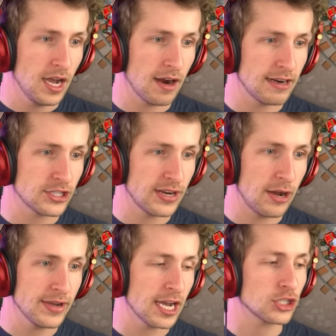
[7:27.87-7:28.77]
All right, so
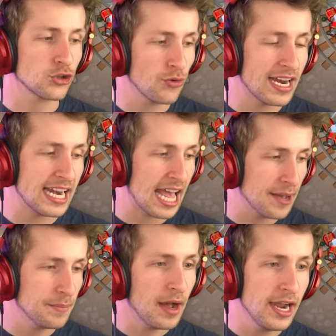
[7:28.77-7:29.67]
now we got Trade
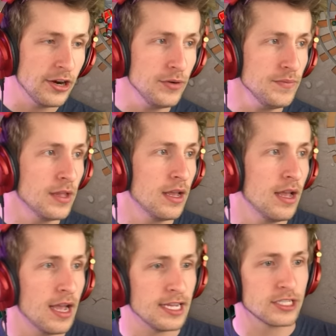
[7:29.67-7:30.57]
Empire.
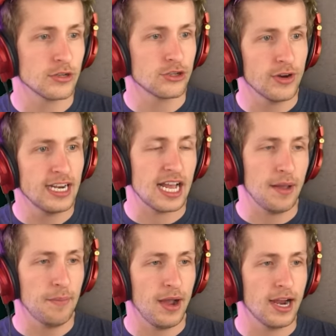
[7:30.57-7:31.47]
And so Trade
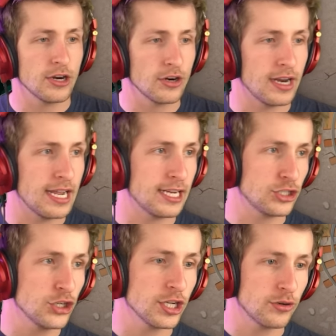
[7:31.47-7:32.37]
Empire
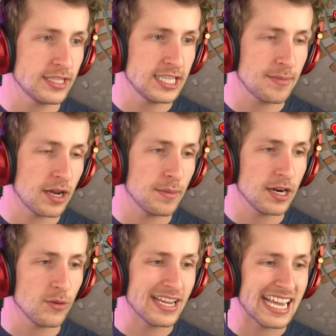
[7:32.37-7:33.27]
should increase the amount of
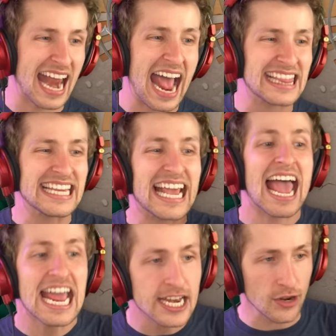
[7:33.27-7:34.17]
money we get at the
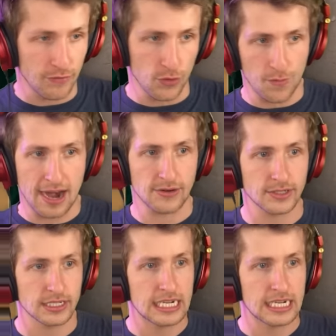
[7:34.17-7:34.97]
end of the round.